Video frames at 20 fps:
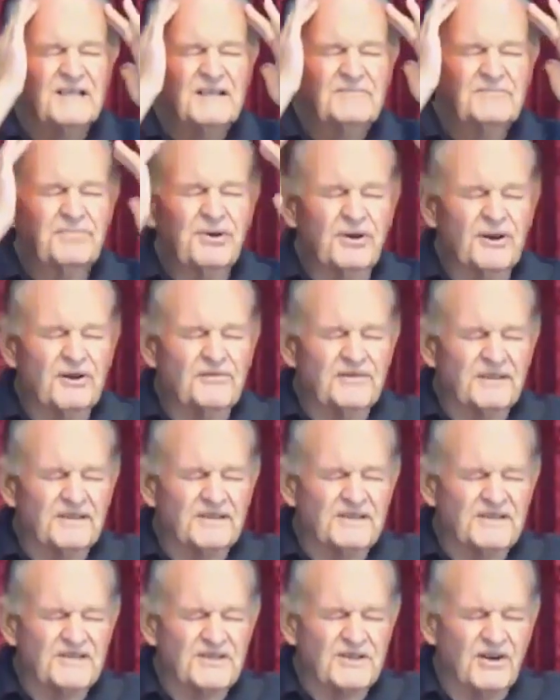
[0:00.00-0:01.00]
perfectly
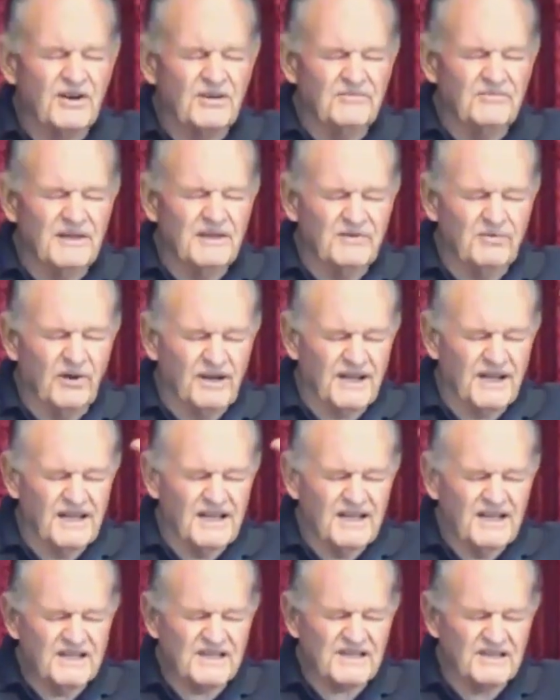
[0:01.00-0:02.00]
shown me what he
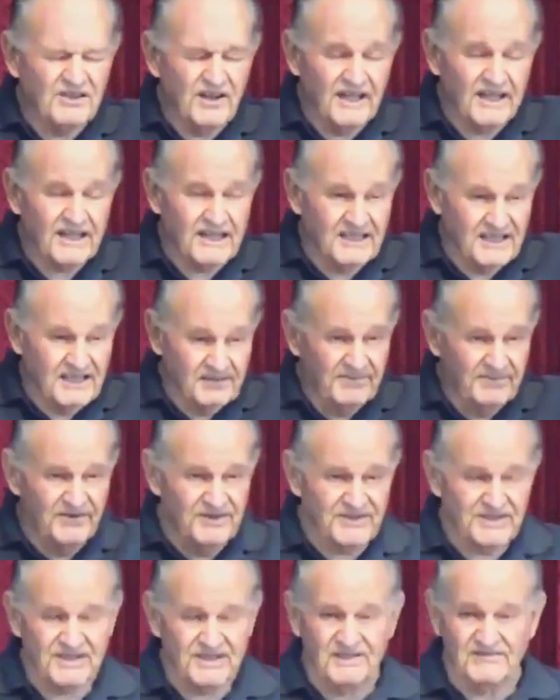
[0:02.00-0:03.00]
is like in the
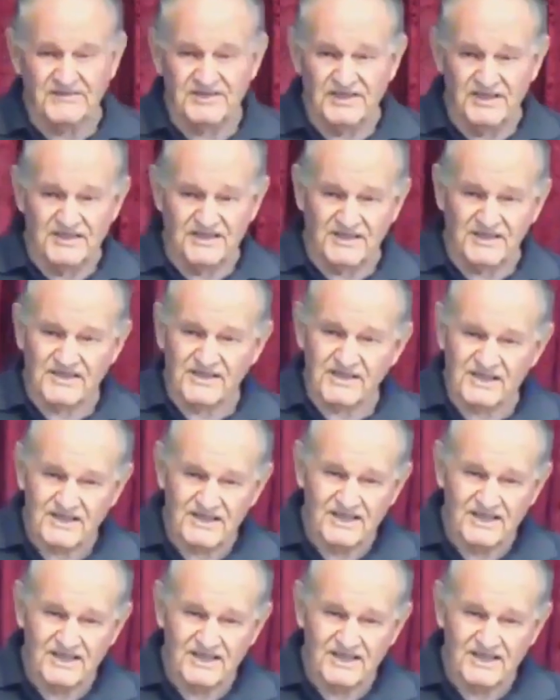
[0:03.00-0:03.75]
person of Jesus.